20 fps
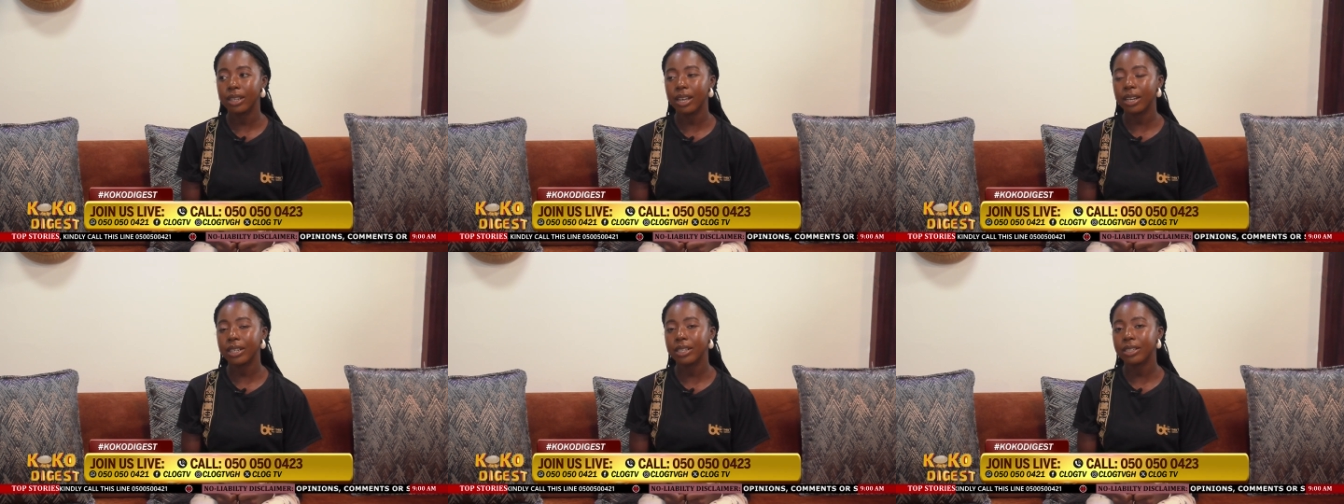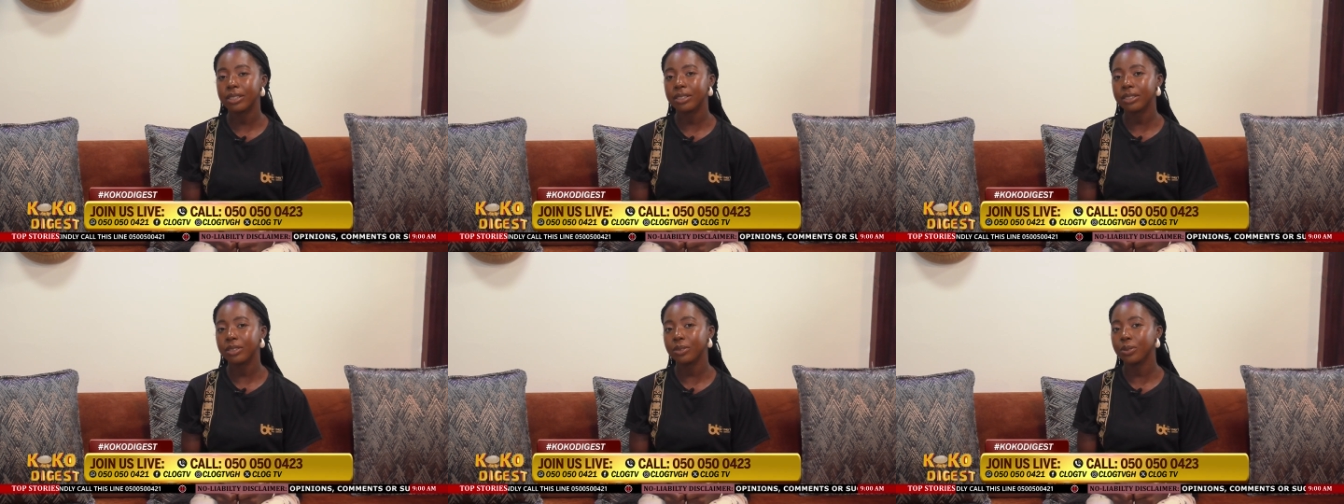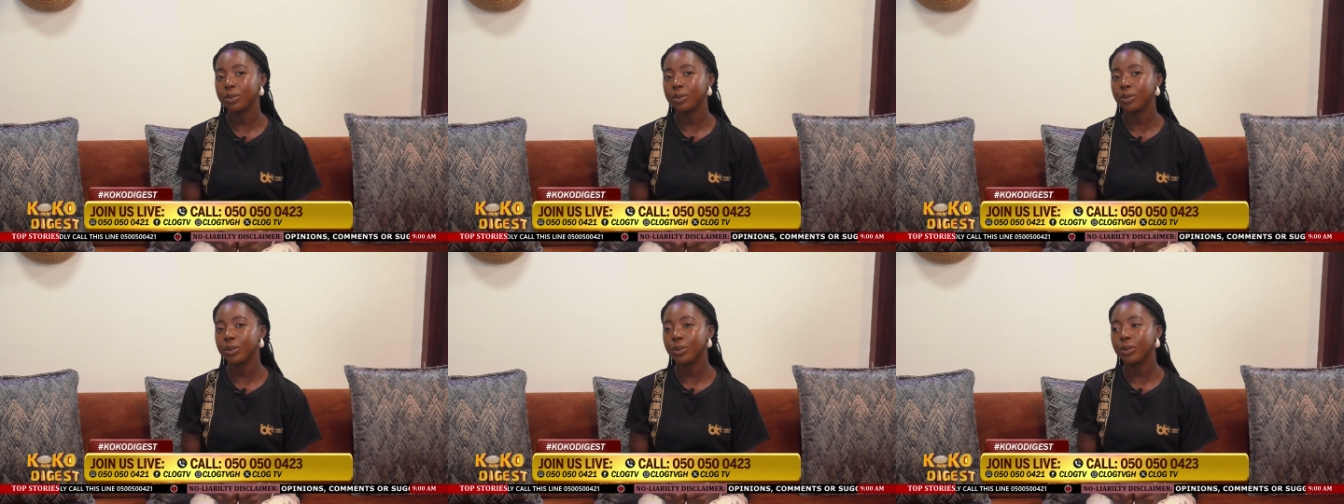That is
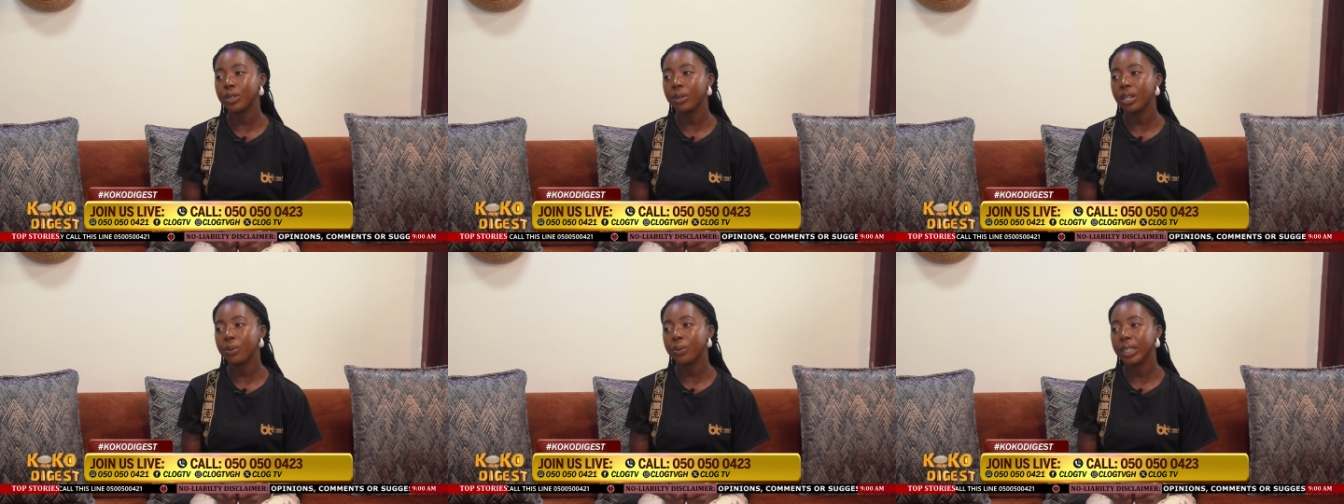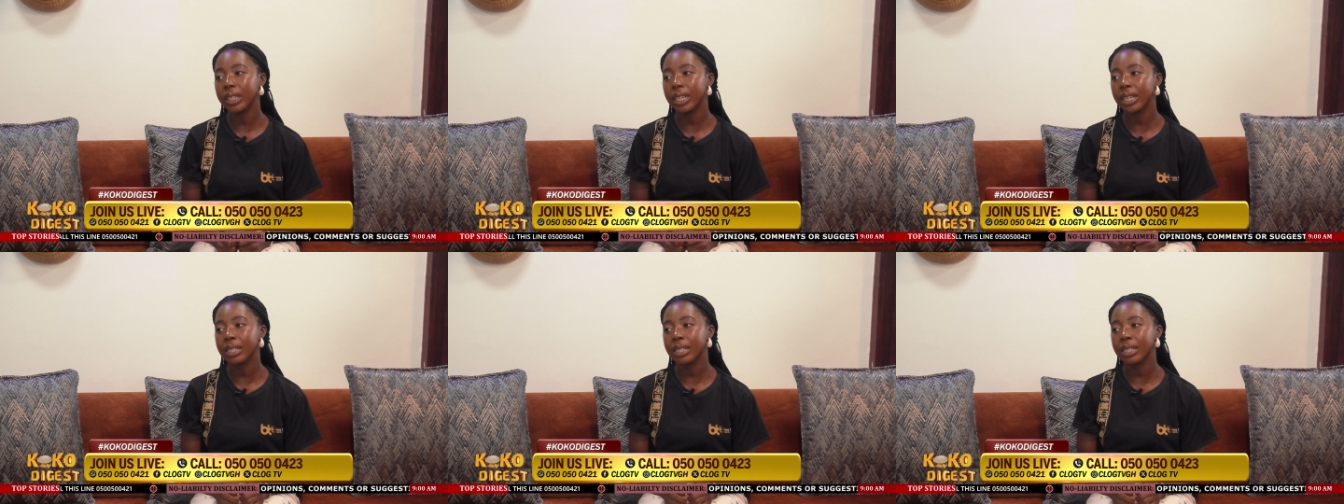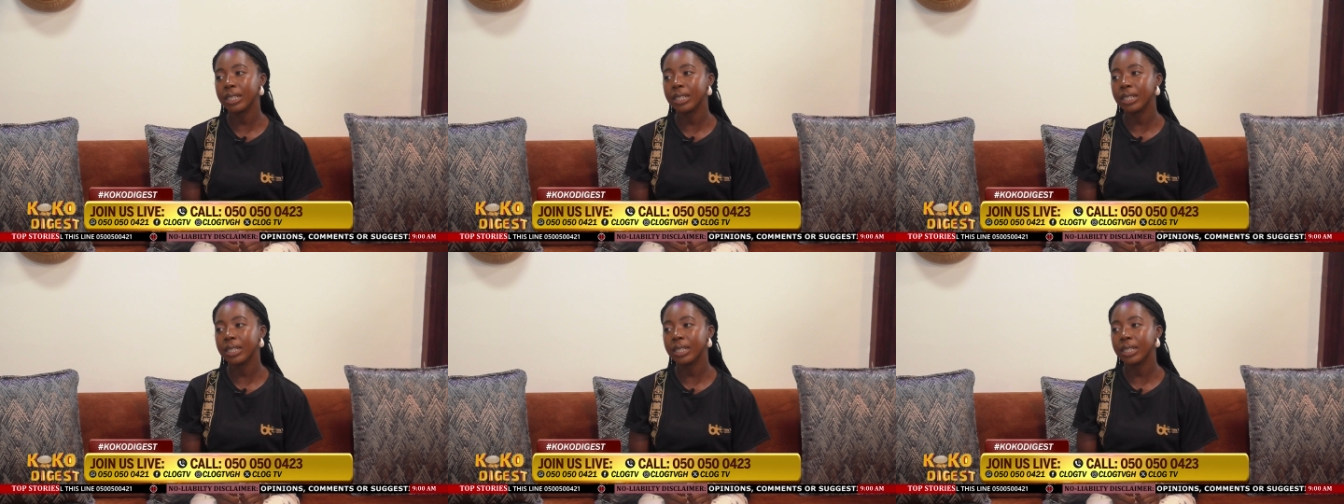to do away
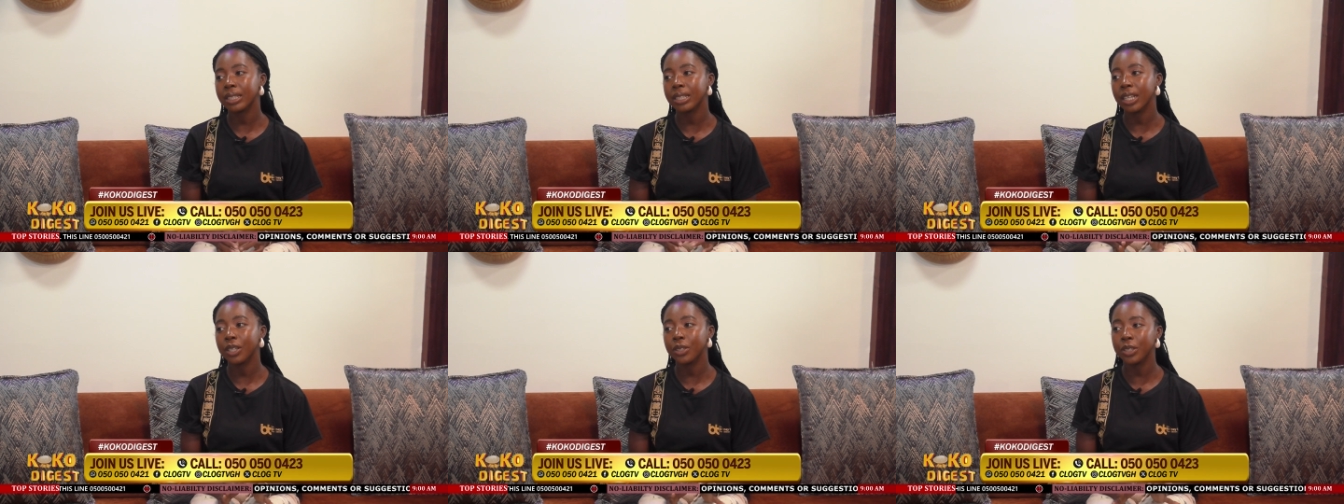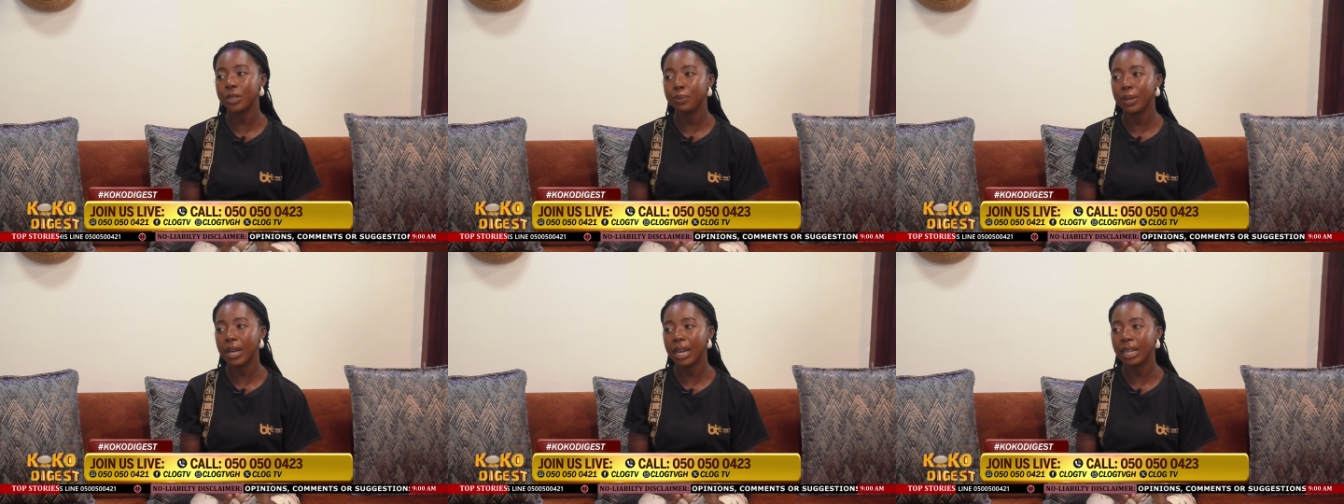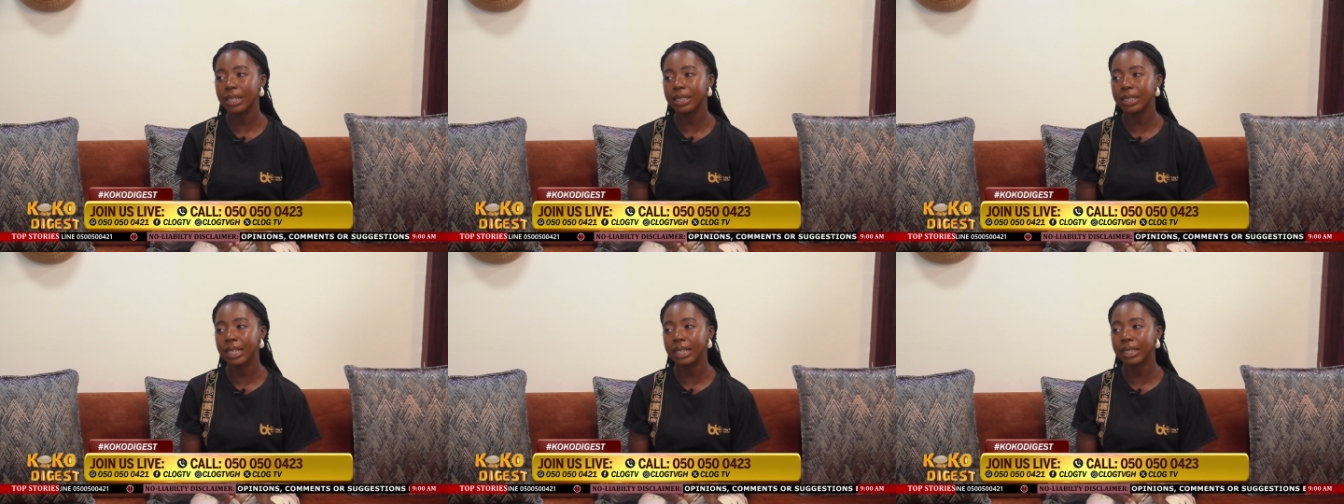with the sanitary
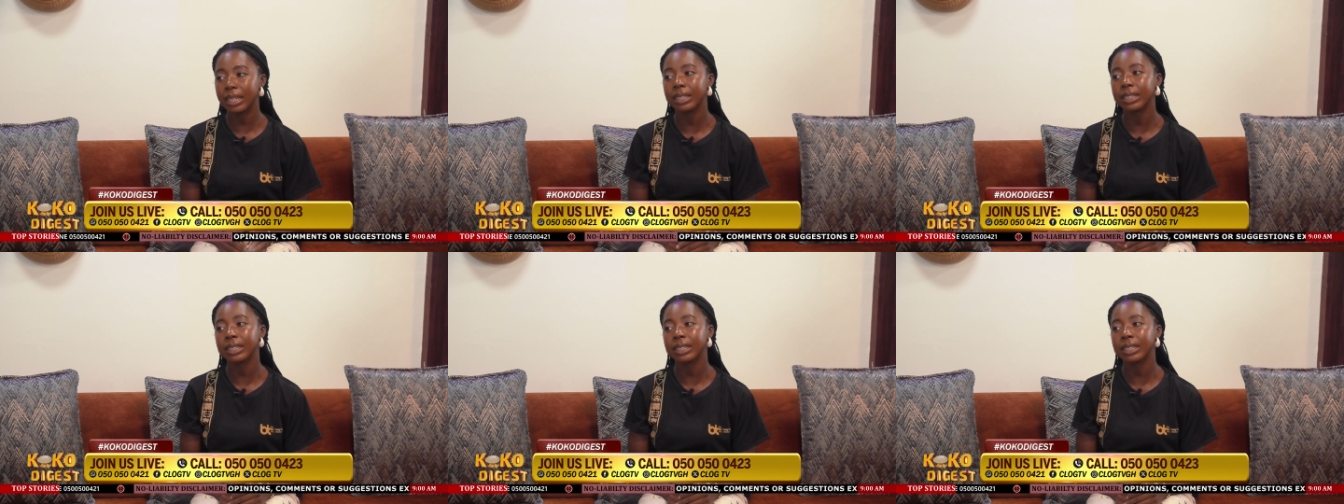pads yes.